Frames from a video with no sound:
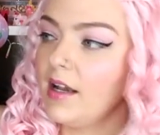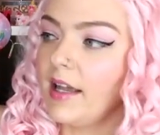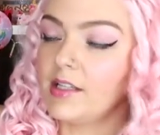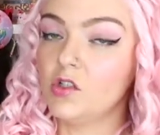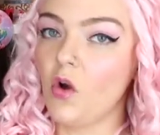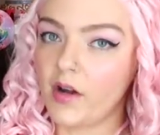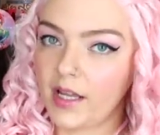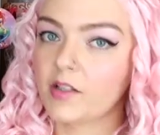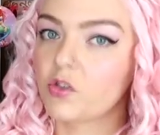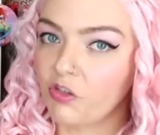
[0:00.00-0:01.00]
like not
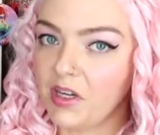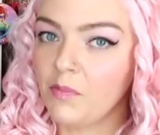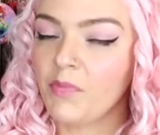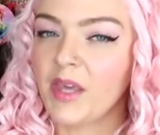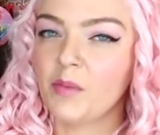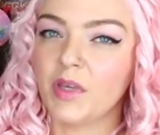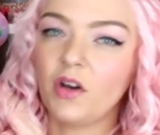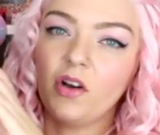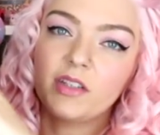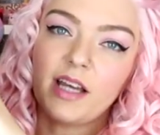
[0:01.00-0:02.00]
extreme,
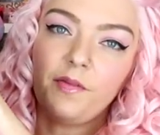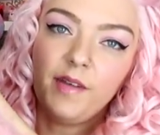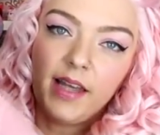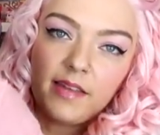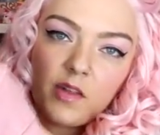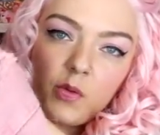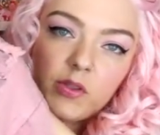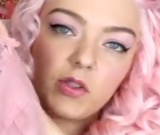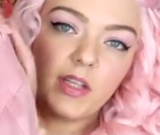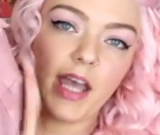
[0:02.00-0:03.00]
because I feel like this
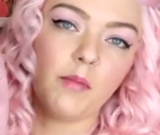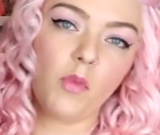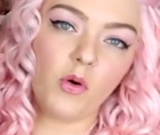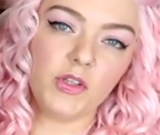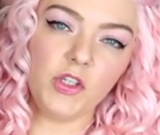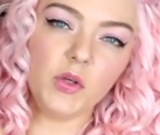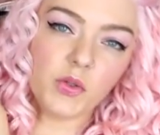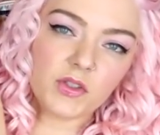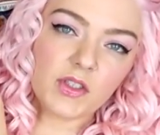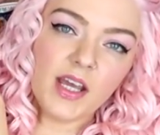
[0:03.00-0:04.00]
one's gonna get more
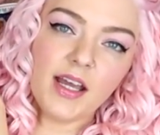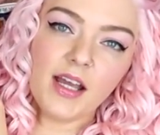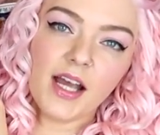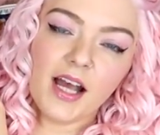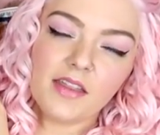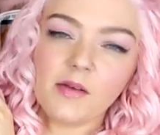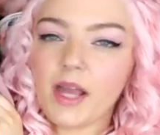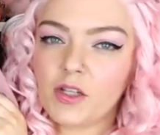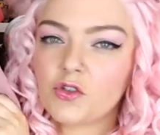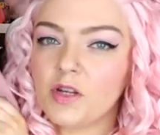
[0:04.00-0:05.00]
use.
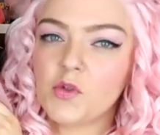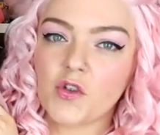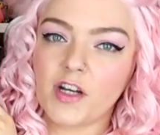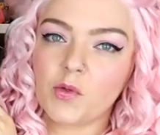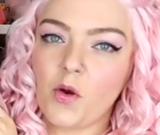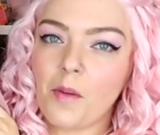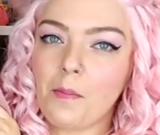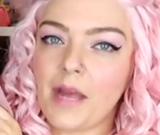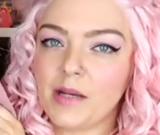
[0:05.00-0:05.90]
The extreme shredded one